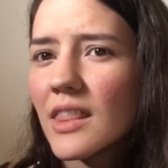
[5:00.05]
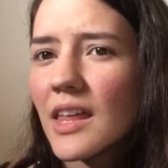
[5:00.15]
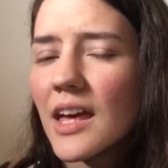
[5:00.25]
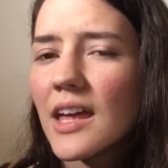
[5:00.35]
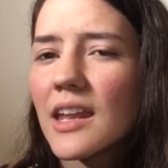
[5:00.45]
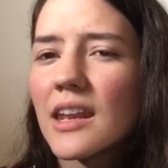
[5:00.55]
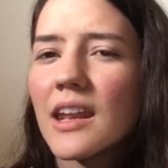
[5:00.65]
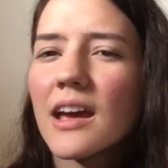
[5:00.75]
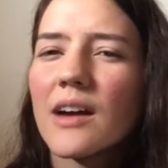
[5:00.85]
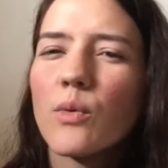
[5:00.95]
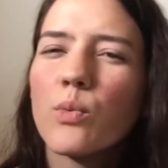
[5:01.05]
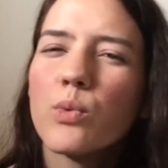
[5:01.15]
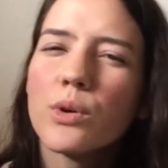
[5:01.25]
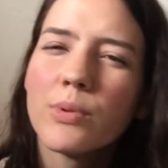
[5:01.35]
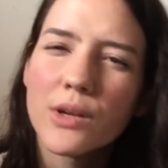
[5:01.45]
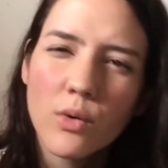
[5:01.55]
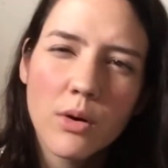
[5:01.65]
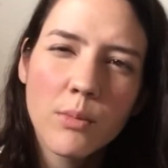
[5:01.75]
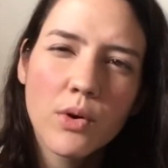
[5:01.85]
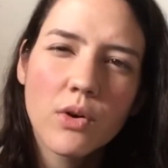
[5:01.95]
than would be
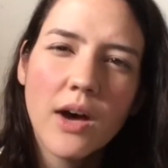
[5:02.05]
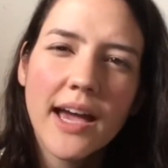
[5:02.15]
normal.